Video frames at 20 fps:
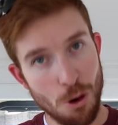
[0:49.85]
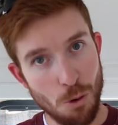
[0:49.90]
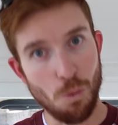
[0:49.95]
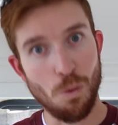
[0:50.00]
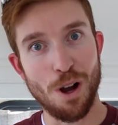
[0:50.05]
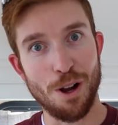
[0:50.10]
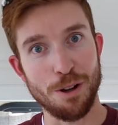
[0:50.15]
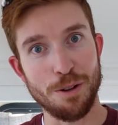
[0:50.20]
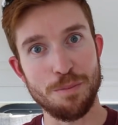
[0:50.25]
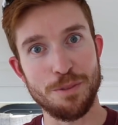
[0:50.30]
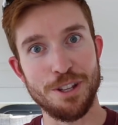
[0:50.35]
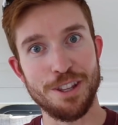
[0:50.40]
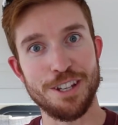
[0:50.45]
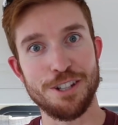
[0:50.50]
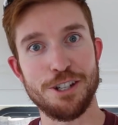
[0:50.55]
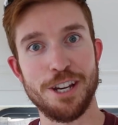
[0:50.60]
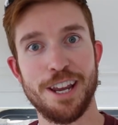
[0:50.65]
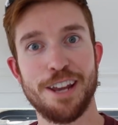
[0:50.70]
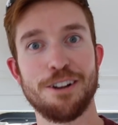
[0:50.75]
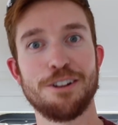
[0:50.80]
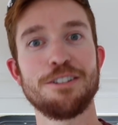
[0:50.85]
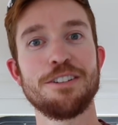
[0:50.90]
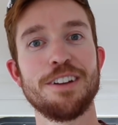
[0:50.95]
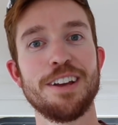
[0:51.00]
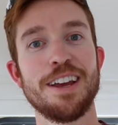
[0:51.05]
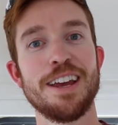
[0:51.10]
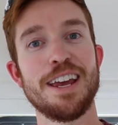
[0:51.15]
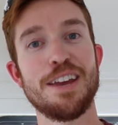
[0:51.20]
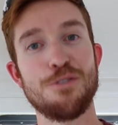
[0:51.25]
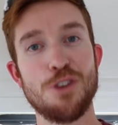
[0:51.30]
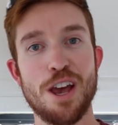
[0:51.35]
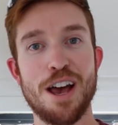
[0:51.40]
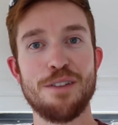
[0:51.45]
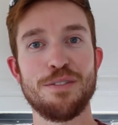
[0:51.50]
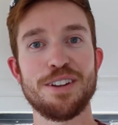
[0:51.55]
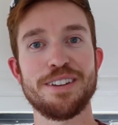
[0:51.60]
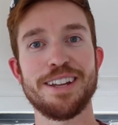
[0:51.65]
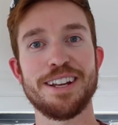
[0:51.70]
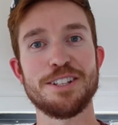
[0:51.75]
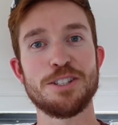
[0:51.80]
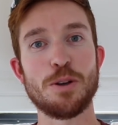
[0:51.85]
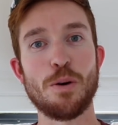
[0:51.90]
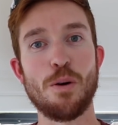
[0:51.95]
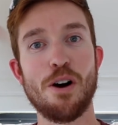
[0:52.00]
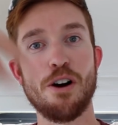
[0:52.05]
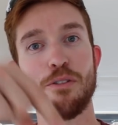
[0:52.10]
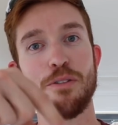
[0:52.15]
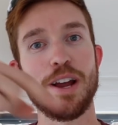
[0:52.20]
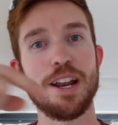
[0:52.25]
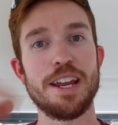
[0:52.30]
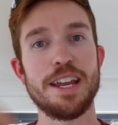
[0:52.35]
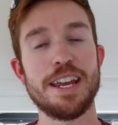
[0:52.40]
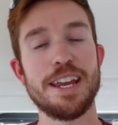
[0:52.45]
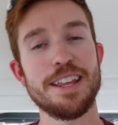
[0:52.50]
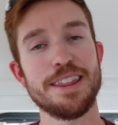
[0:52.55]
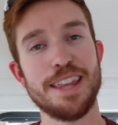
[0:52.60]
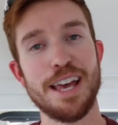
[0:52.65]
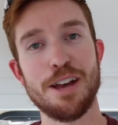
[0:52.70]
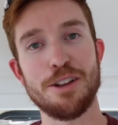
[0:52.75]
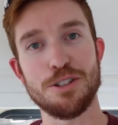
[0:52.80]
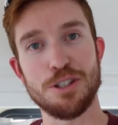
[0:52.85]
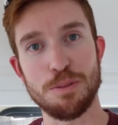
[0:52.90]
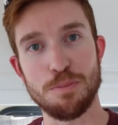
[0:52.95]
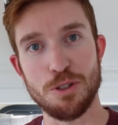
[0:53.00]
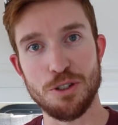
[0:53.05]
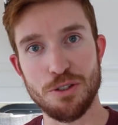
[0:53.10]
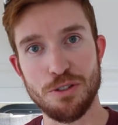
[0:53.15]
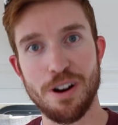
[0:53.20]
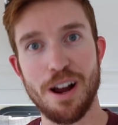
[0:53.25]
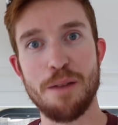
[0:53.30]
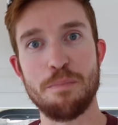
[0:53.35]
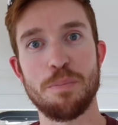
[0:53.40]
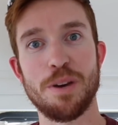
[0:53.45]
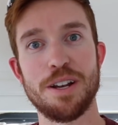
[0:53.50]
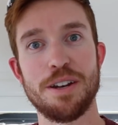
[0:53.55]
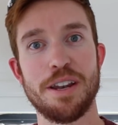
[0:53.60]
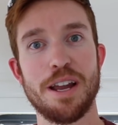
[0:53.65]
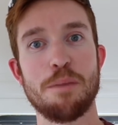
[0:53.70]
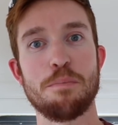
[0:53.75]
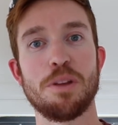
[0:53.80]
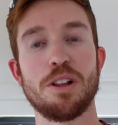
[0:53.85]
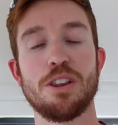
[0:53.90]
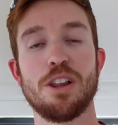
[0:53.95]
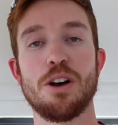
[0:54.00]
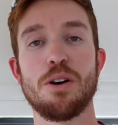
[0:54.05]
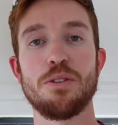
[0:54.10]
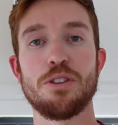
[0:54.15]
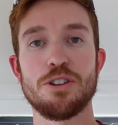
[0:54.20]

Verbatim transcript: Welcome to the channel. If you haven't done so already, hit that subscribe button down below.